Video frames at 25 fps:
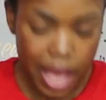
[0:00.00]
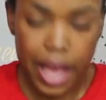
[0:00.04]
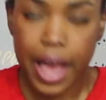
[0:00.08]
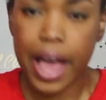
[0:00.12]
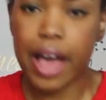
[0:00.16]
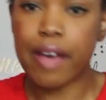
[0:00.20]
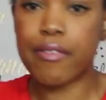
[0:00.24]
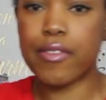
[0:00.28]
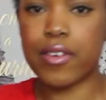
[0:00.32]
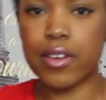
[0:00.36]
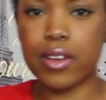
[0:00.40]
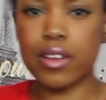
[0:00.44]

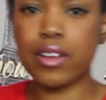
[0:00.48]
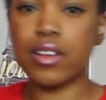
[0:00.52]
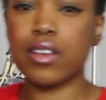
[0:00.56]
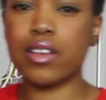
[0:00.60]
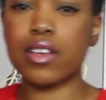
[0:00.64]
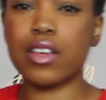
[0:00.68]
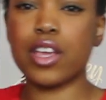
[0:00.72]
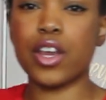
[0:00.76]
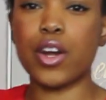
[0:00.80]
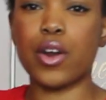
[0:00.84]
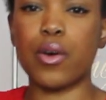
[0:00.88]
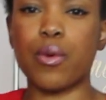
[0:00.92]
Have
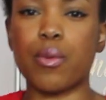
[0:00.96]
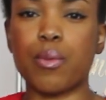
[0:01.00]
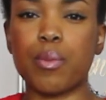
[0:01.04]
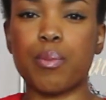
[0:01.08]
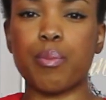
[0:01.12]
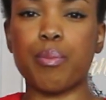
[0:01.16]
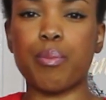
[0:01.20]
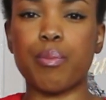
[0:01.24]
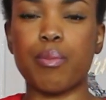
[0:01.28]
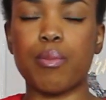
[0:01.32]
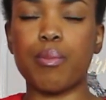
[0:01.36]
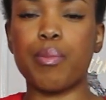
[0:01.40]
a, you know,
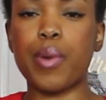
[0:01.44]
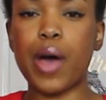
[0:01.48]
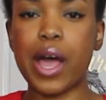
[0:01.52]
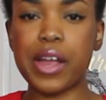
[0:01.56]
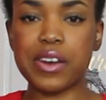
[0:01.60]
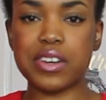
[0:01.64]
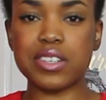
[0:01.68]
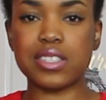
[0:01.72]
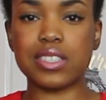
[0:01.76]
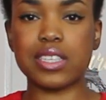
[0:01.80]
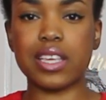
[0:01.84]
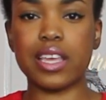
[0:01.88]

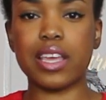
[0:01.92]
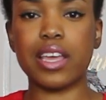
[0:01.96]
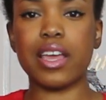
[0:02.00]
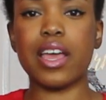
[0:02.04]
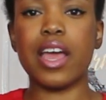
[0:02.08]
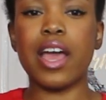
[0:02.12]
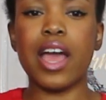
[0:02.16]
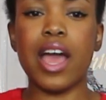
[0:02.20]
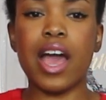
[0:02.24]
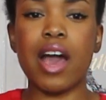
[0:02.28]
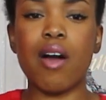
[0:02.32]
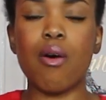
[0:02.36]
purchase
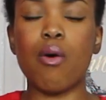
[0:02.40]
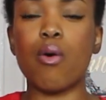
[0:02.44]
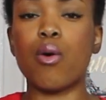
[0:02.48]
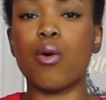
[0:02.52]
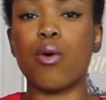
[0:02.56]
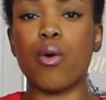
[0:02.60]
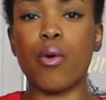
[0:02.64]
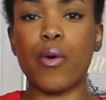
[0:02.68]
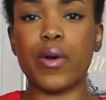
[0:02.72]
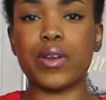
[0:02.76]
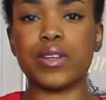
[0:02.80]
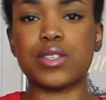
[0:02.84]
it
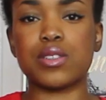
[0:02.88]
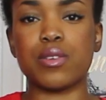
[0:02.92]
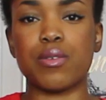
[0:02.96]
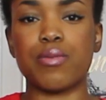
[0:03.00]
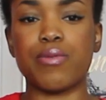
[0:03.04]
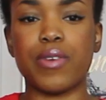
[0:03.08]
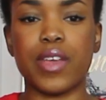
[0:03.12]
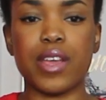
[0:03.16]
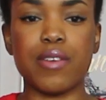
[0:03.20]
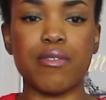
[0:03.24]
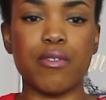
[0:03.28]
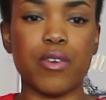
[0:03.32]
or go into a
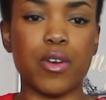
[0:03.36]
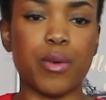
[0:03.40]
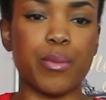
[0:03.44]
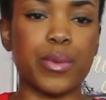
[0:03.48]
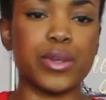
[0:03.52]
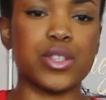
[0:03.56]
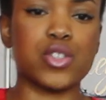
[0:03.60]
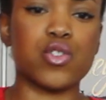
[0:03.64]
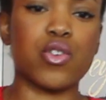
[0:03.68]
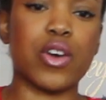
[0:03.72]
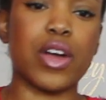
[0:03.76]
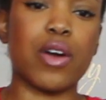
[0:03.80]
fitting room
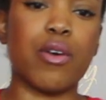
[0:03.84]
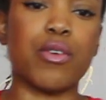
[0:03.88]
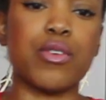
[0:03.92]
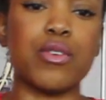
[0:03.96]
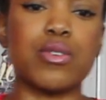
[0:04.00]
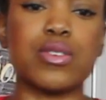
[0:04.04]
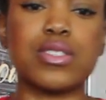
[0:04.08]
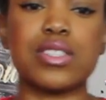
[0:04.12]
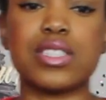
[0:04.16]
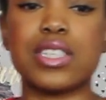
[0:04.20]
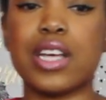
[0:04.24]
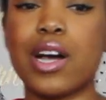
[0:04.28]
and try it on
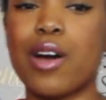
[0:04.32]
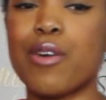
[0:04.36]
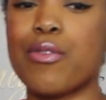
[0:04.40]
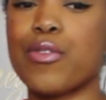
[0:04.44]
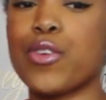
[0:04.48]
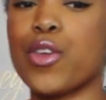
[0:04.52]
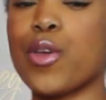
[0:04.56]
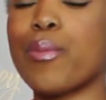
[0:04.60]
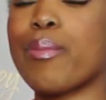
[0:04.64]
yourself.